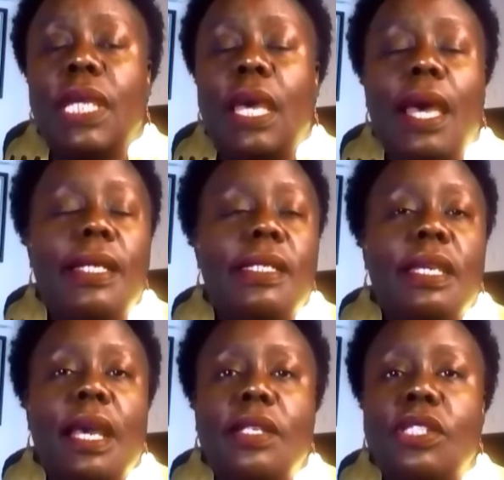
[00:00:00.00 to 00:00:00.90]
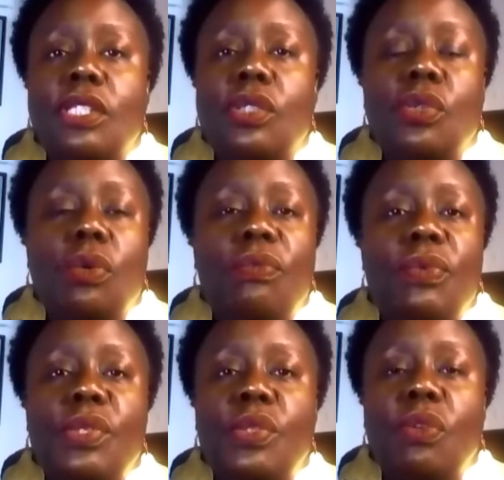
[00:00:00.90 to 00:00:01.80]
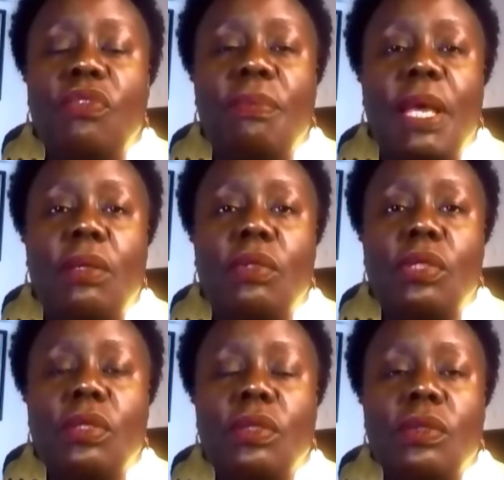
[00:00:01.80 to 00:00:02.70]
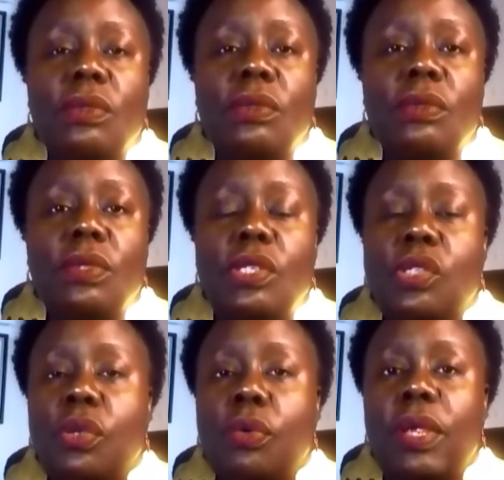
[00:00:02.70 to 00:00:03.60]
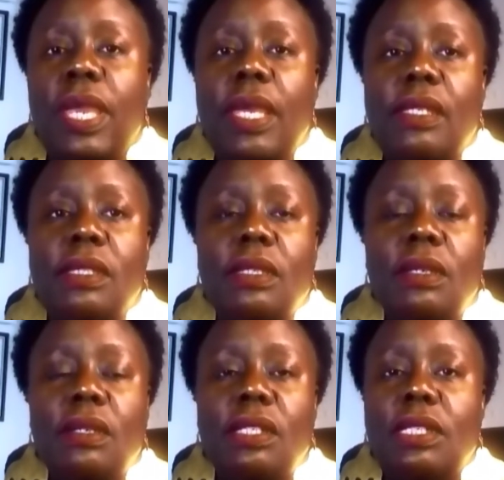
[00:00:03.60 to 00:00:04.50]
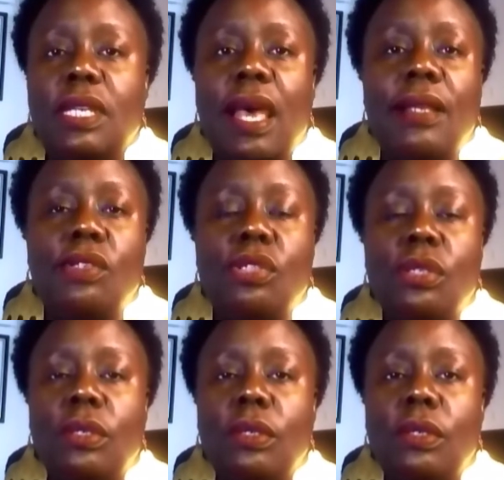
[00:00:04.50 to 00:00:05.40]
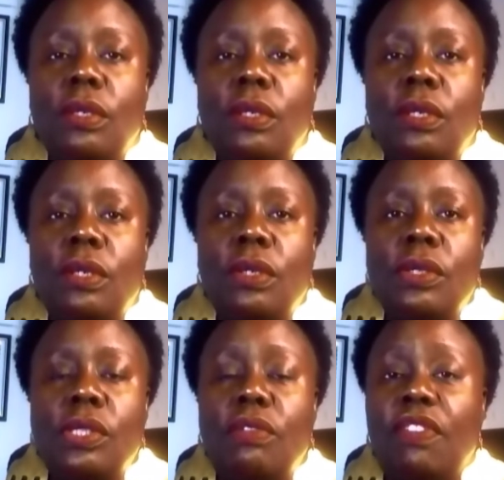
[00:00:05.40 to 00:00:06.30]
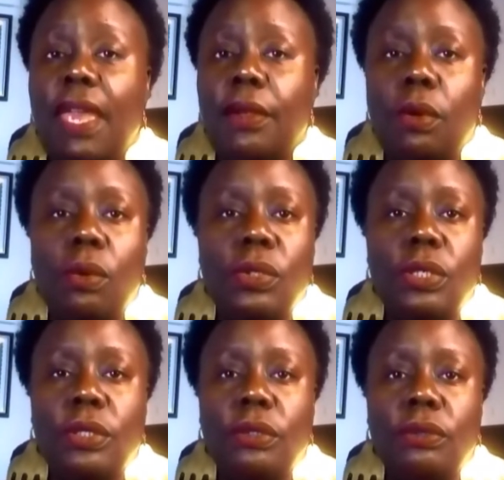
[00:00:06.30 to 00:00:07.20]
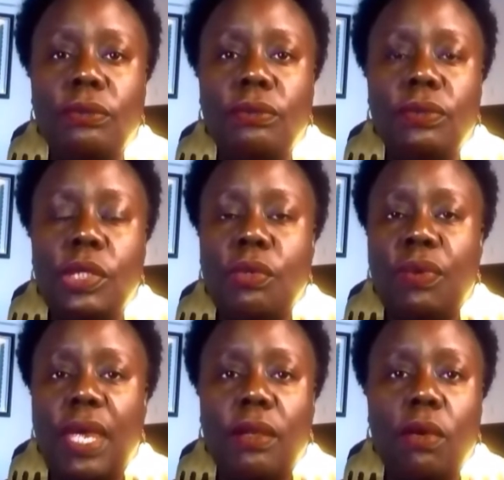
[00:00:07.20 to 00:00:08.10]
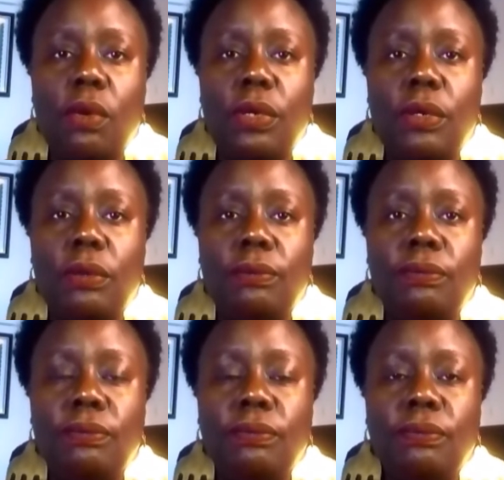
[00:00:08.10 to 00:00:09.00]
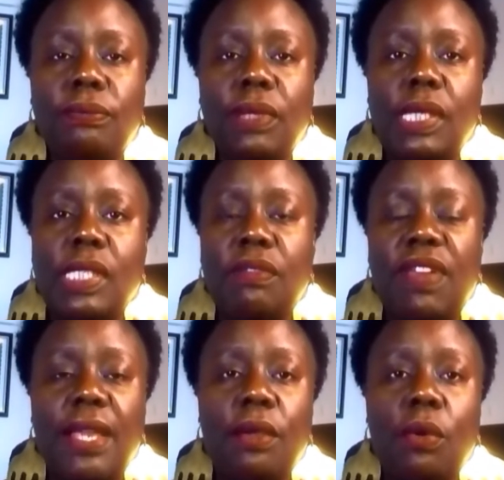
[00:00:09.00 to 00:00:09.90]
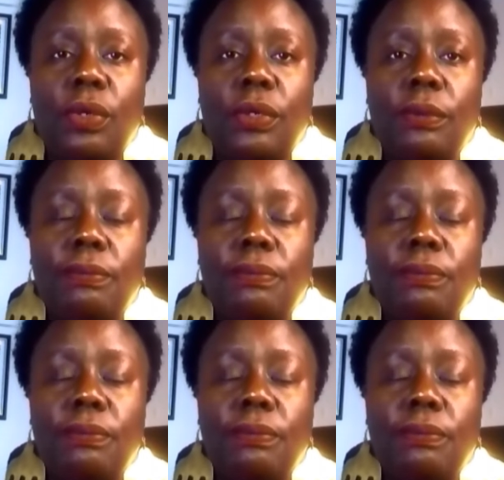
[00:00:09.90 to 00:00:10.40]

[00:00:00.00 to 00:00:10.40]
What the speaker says: Cut, cut, dissolve, resolve, melt, disorient, detach. Divine order, divine order, divine order.